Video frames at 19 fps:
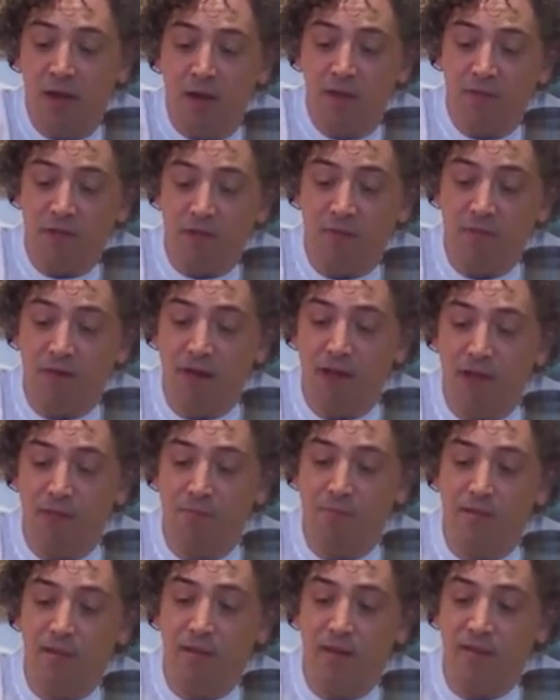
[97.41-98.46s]
The green
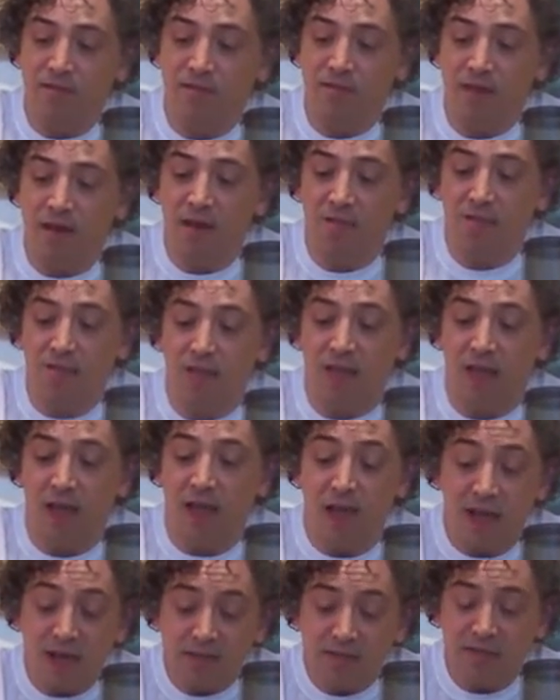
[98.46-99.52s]
apple in itself is
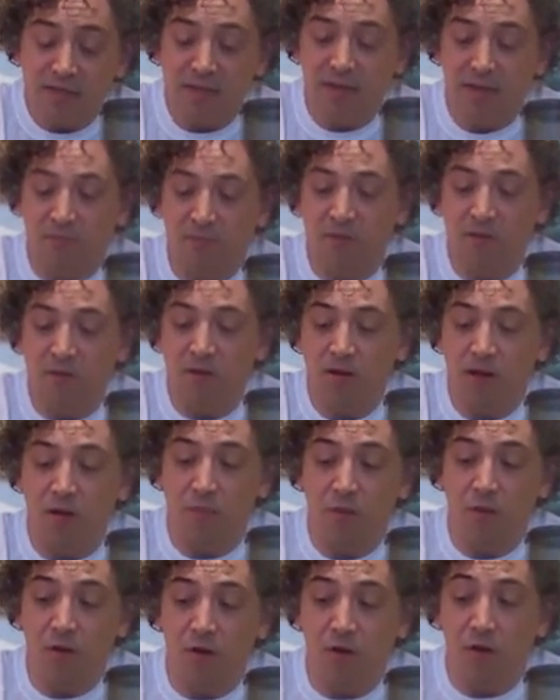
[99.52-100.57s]
excellent for
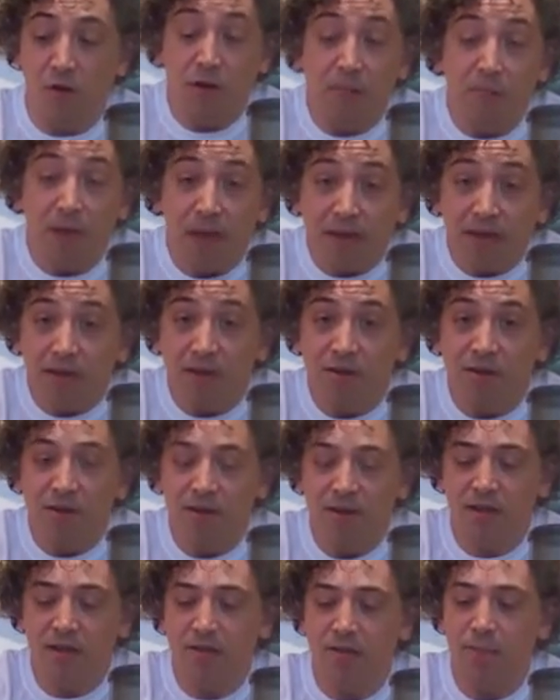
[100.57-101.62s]
good
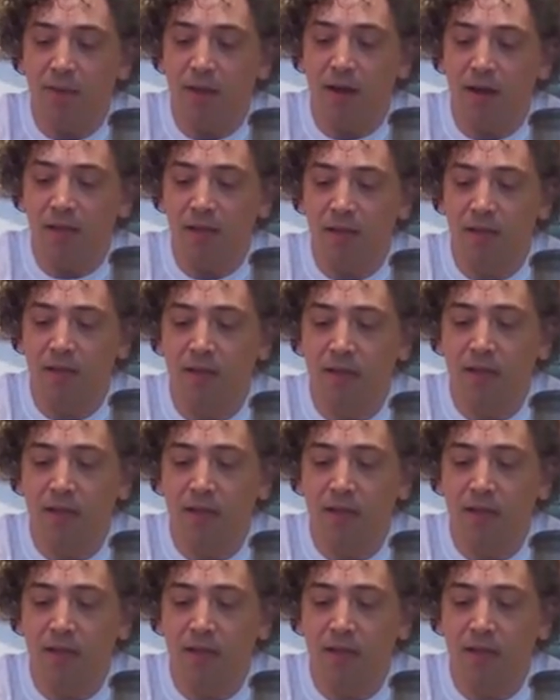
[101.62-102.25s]
bacteria in your body,